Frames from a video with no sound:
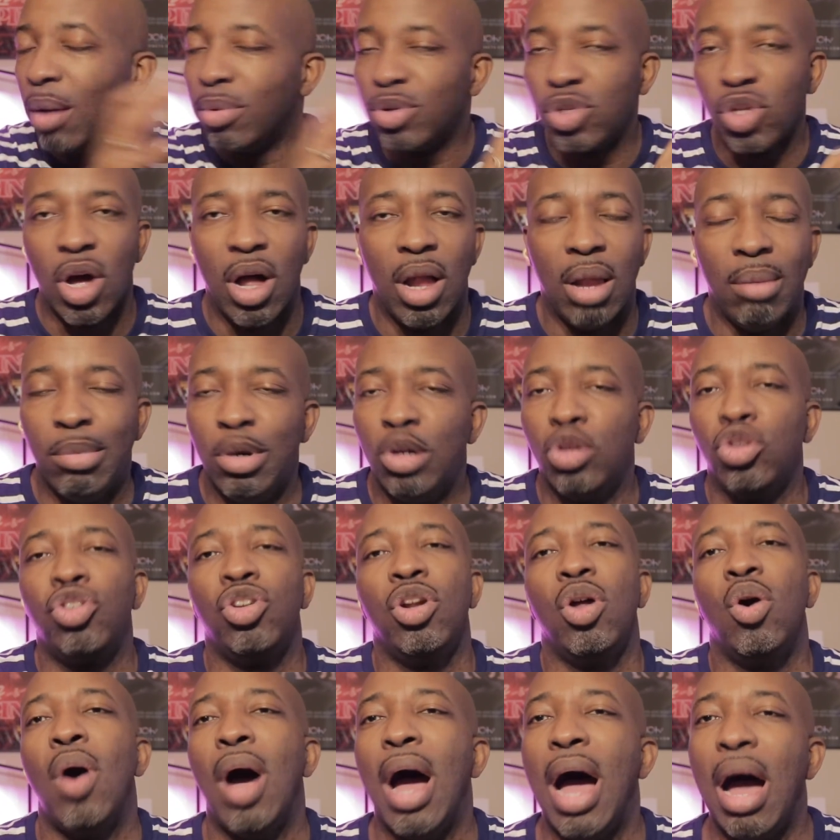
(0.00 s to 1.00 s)
was all
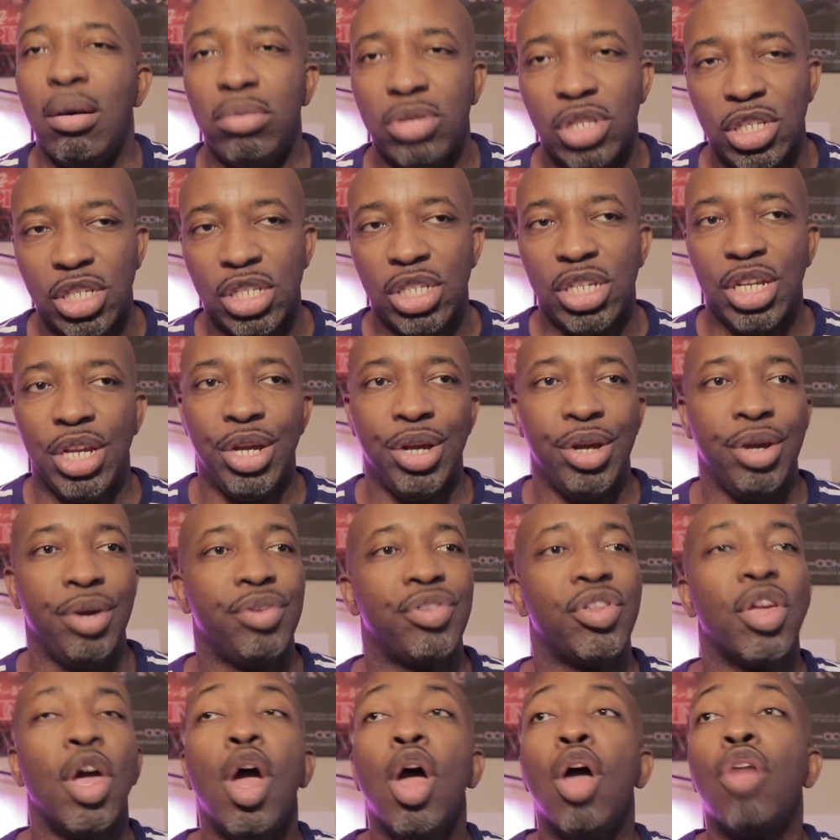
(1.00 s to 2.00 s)
emotional. I was in
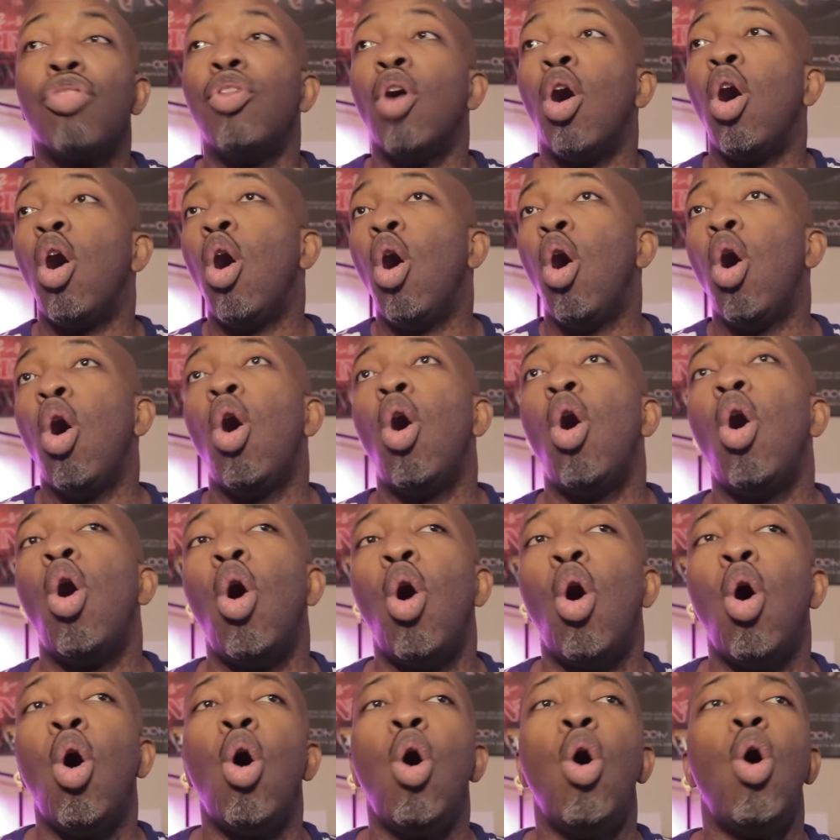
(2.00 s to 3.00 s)
tears. The
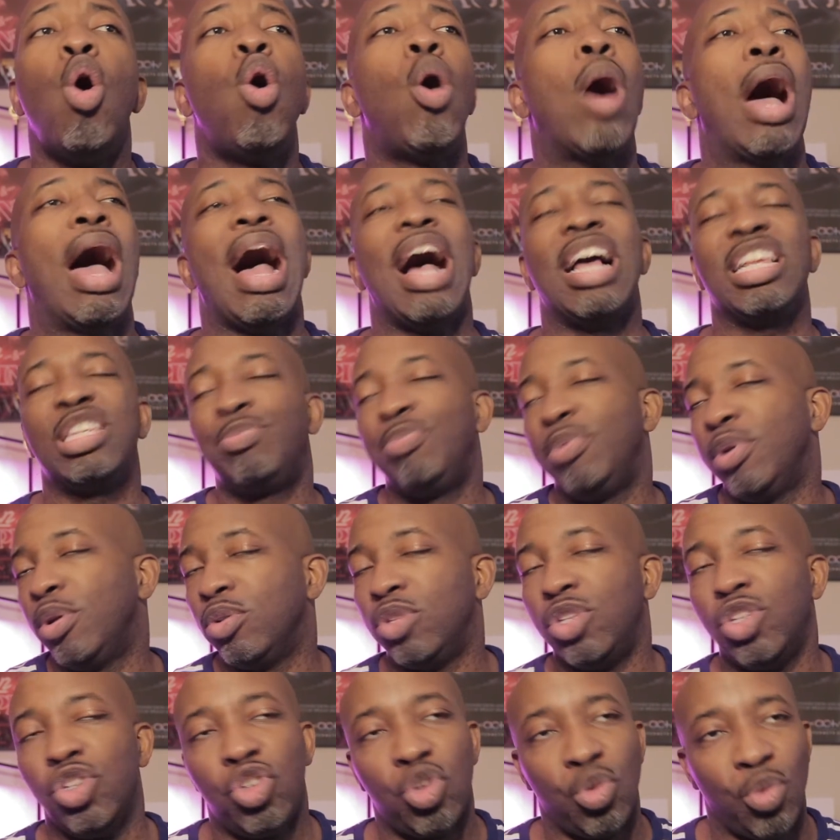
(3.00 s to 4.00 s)
whole
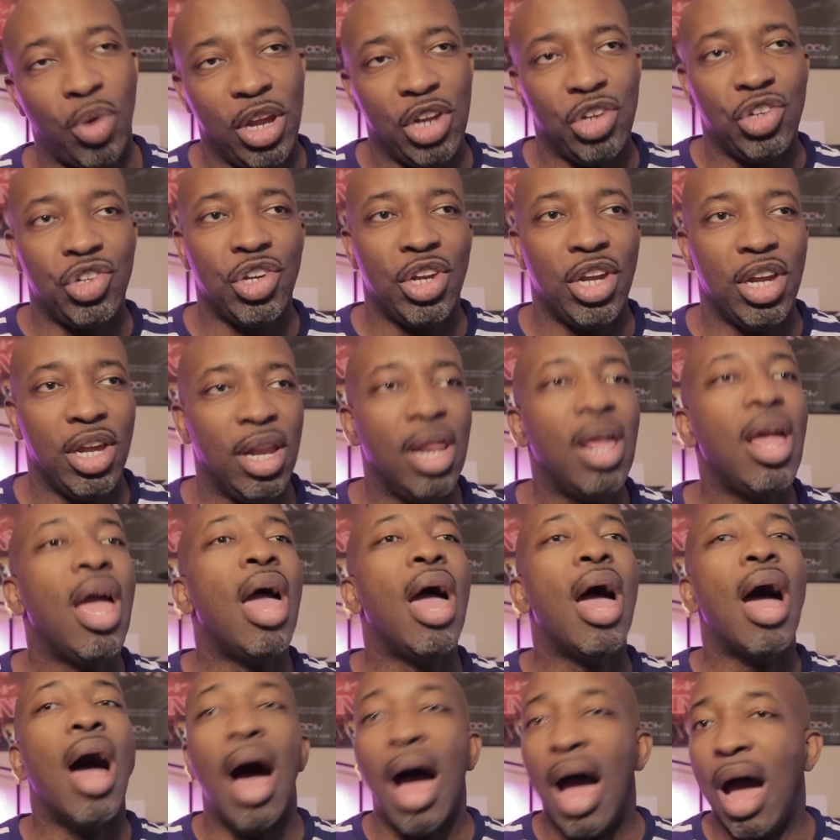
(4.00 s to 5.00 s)
hospital situation,
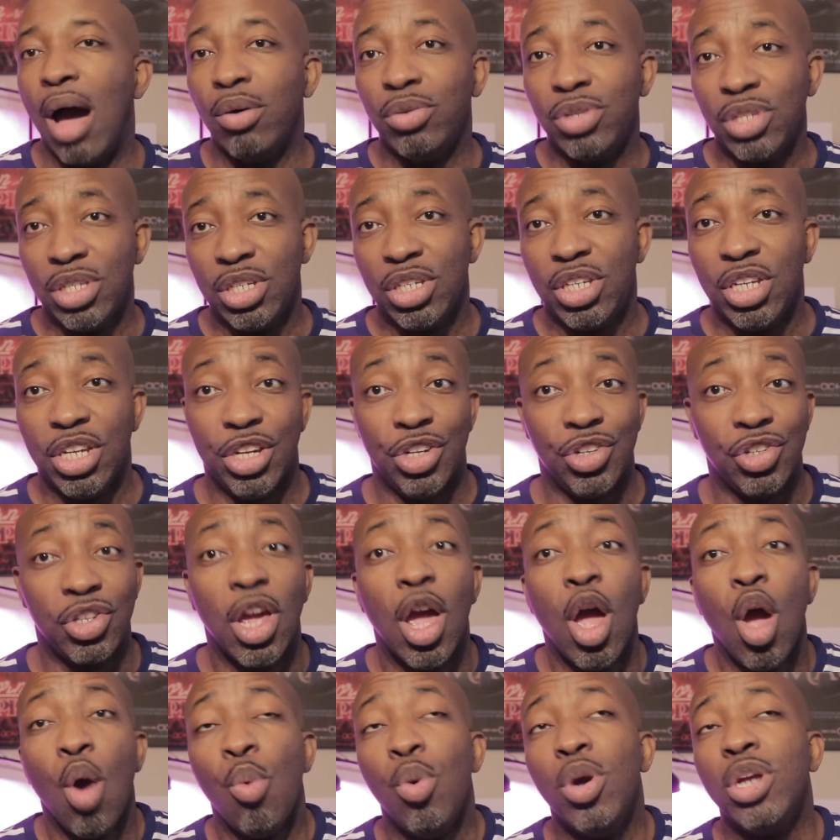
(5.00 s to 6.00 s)
I was in tears,
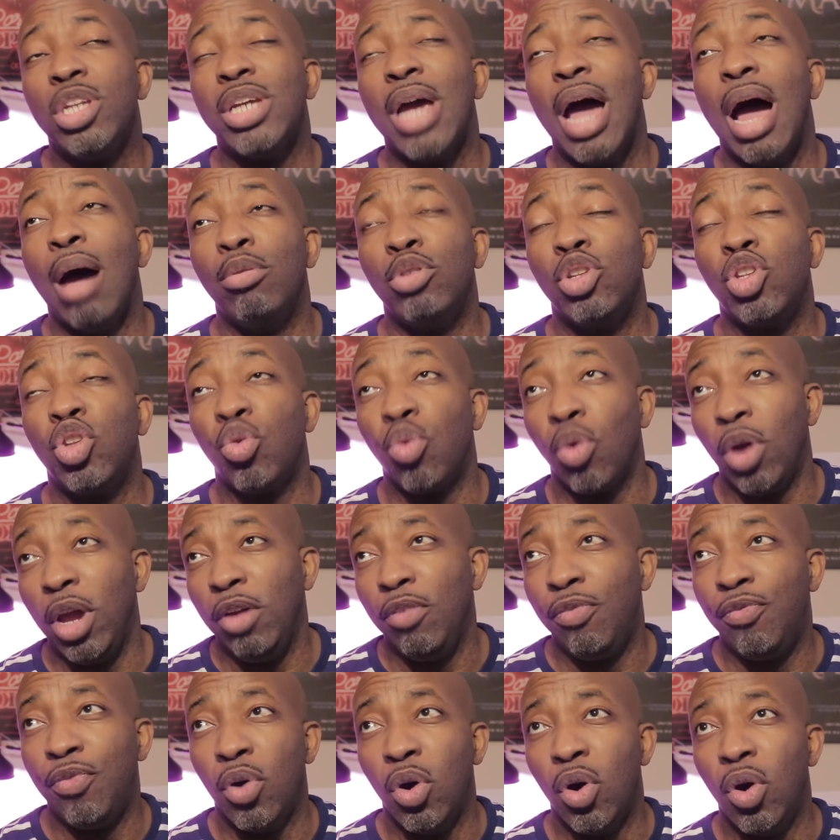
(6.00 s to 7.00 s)
which I was
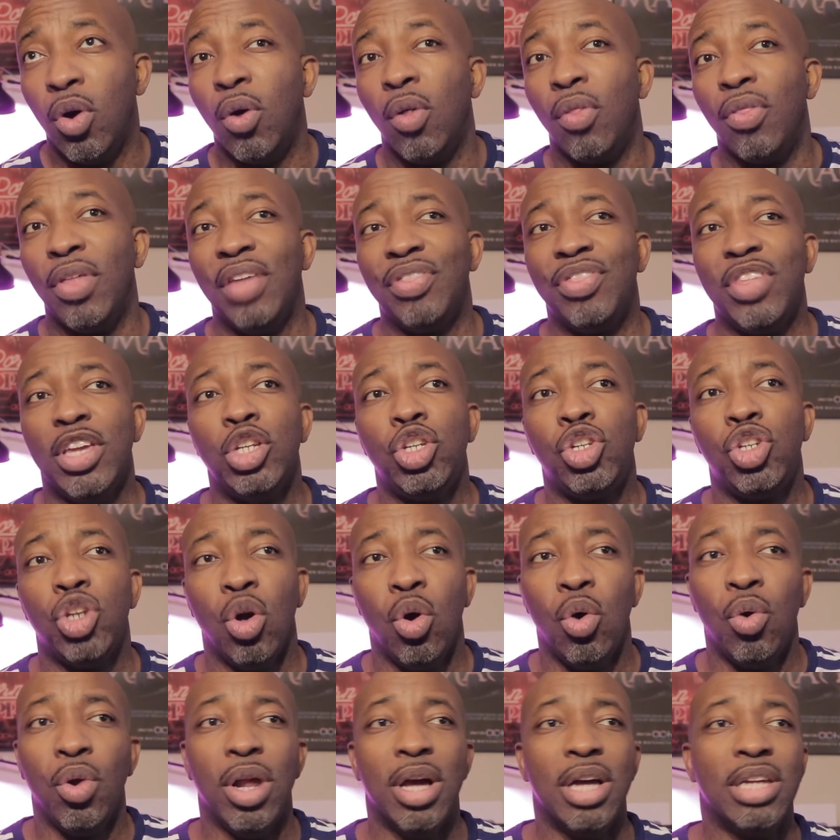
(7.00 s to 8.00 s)
grateful that they
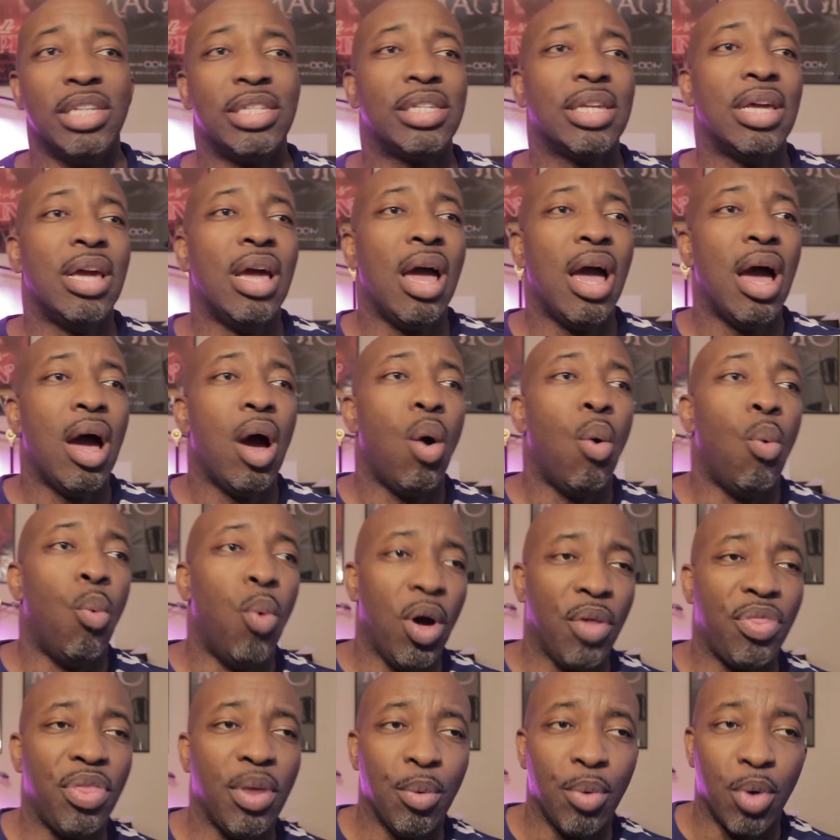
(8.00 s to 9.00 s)
showed us
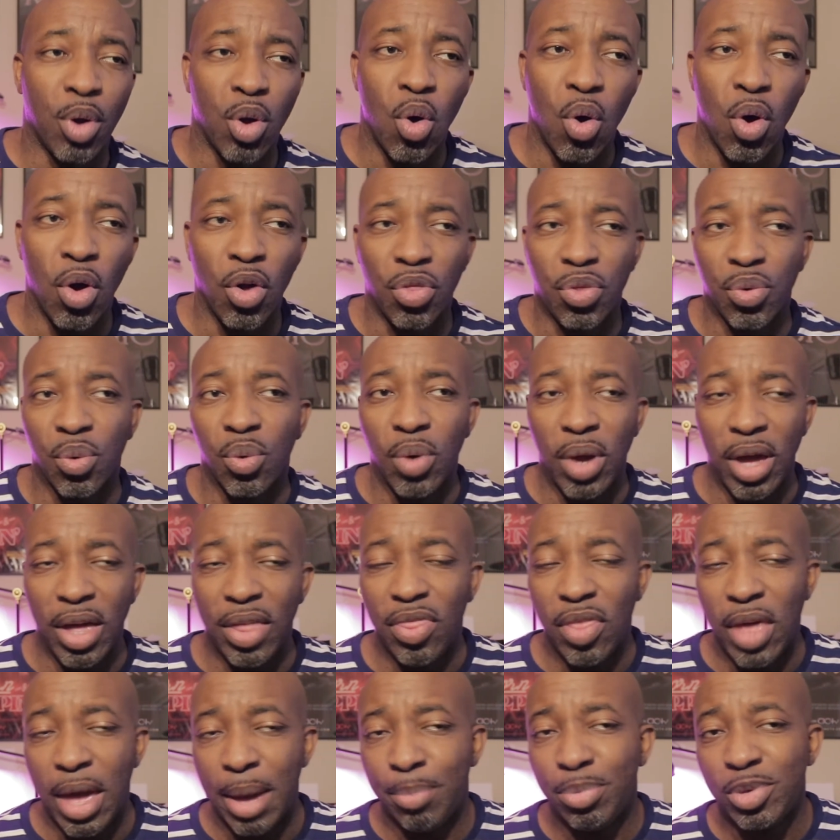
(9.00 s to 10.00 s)
what they were going through
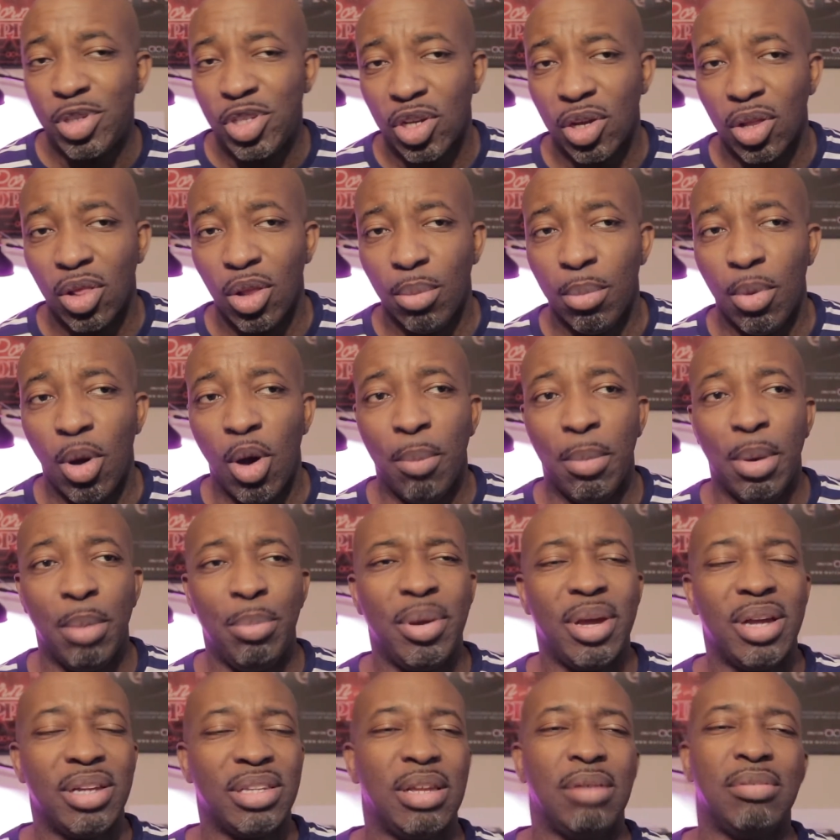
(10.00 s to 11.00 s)
in that particular moment
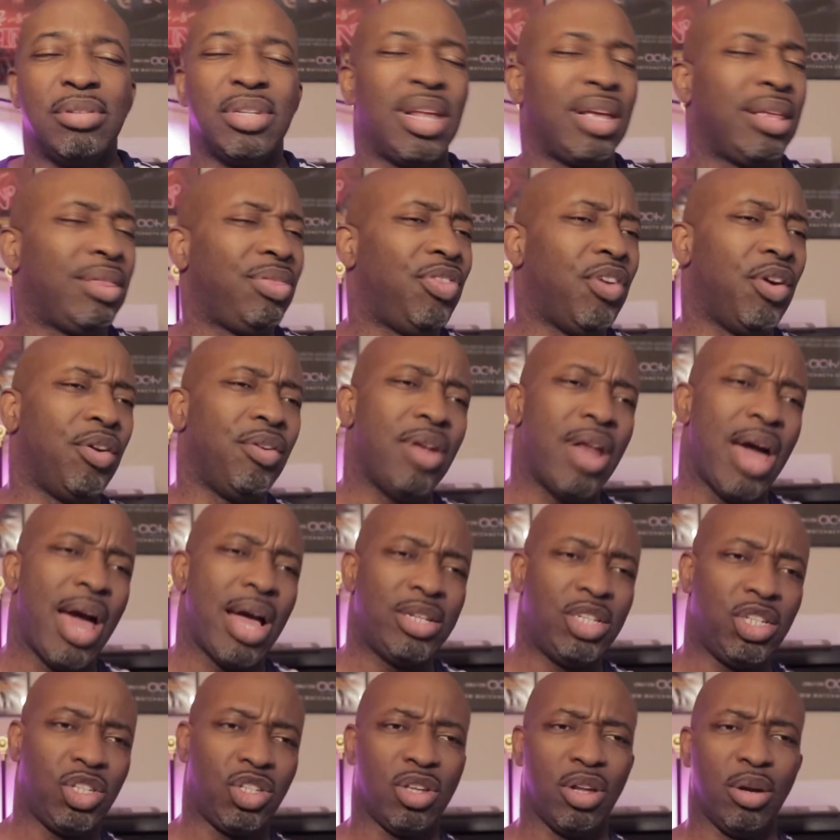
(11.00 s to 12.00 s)
because I was like, they're
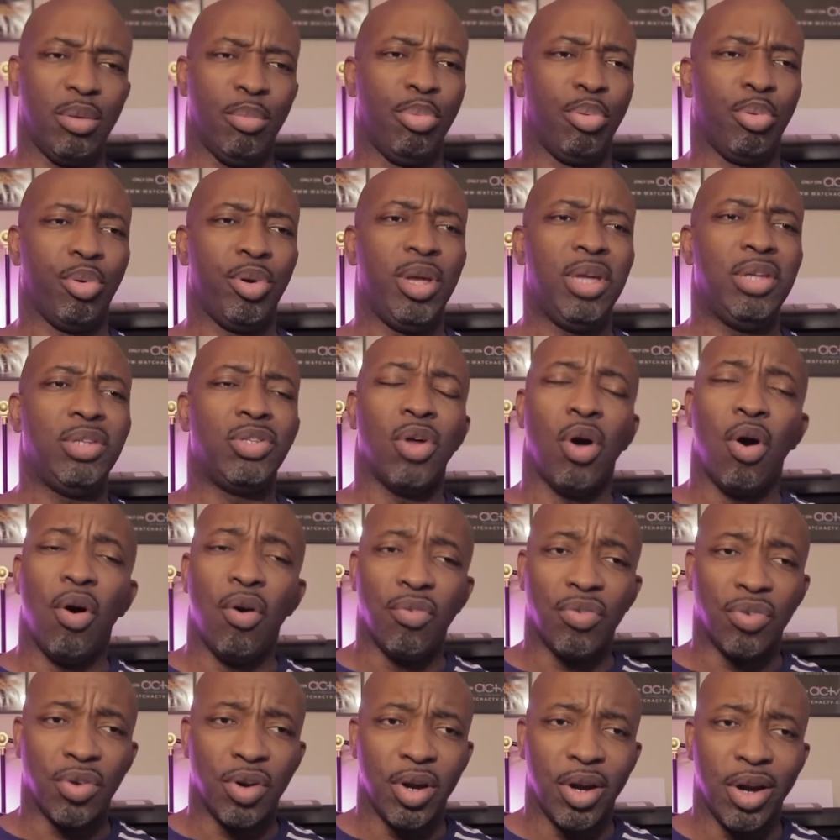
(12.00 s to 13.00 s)
not just gonna breeze
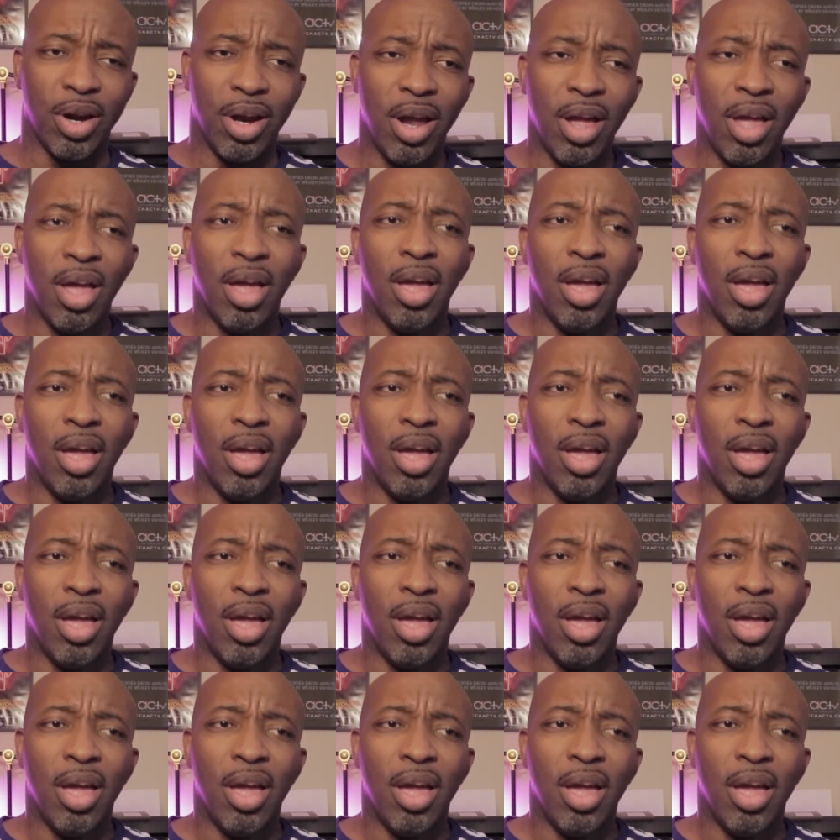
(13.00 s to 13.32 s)
over